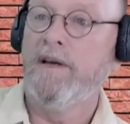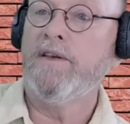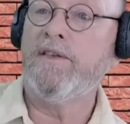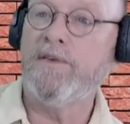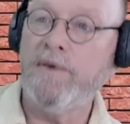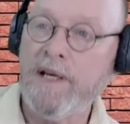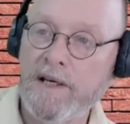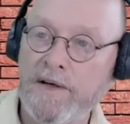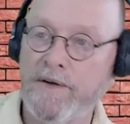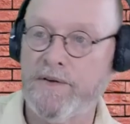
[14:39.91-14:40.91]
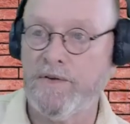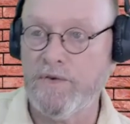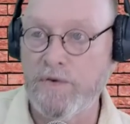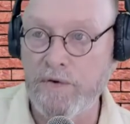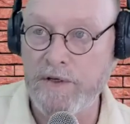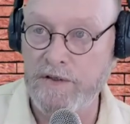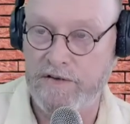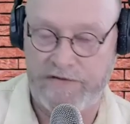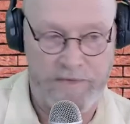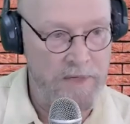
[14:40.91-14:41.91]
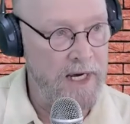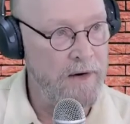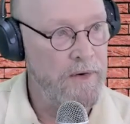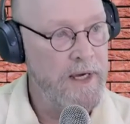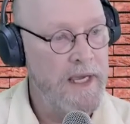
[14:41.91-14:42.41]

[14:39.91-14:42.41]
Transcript: 3 years or 2 years from now,